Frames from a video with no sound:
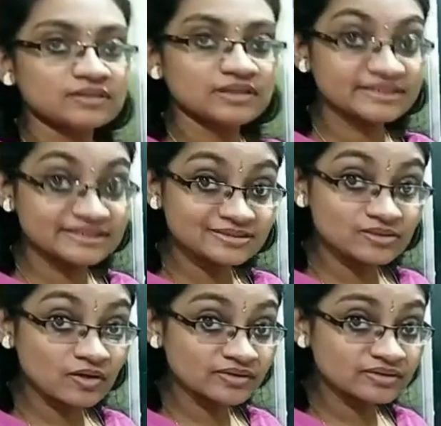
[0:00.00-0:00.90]
It is
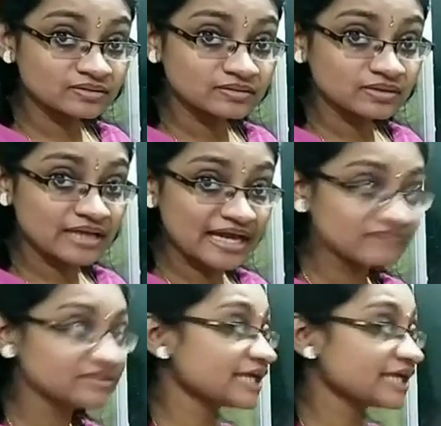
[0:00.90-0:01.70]
not having